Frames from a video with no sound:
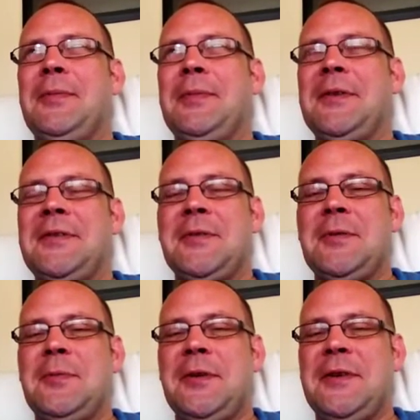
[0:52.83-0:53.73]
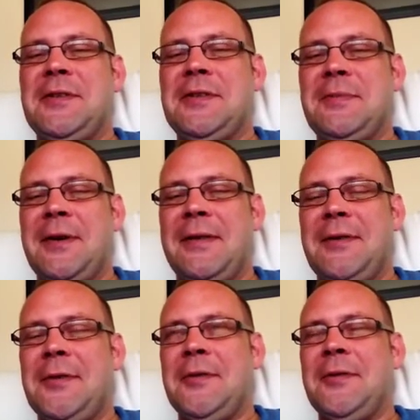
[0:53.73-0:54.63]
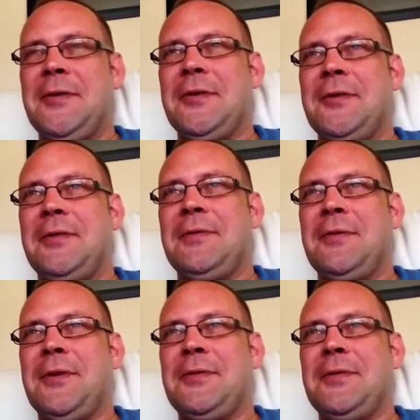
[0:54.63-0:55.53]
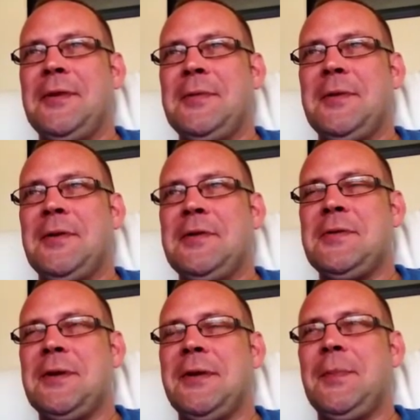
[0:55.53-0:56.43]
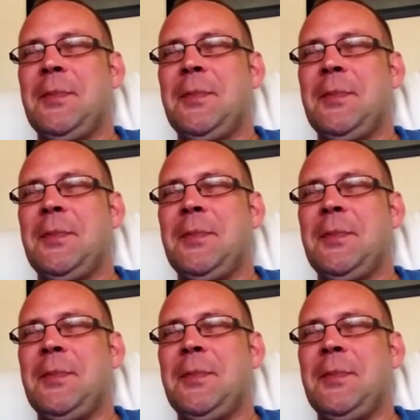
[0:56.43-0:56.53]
political pages and whatever on Facebook and Twitter.